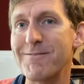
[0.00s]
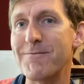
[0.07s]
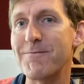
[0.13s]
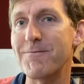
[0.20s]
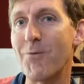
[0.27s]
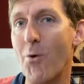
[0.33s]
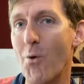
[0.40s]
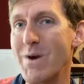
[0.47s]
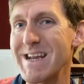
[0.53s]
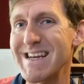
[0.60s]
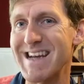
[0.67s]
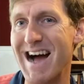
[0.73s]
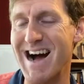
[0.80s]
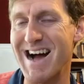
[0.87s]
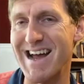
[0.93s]

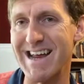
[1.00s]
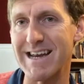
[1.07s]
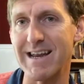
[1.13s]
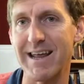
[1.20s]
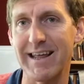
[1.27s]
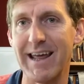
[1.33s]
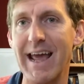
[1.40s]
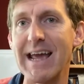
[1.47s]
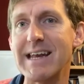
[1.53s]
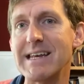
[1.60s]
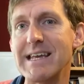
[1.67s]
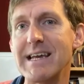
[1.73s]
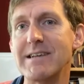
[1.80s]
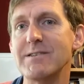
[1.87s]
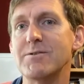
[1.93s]
49
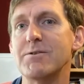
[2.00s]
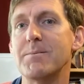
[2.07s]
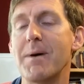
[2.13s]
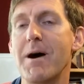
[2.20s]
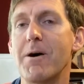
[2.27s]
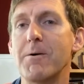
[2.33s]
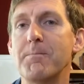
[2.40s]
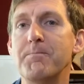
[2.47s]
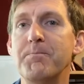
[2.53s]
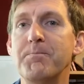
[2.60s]
AD, so about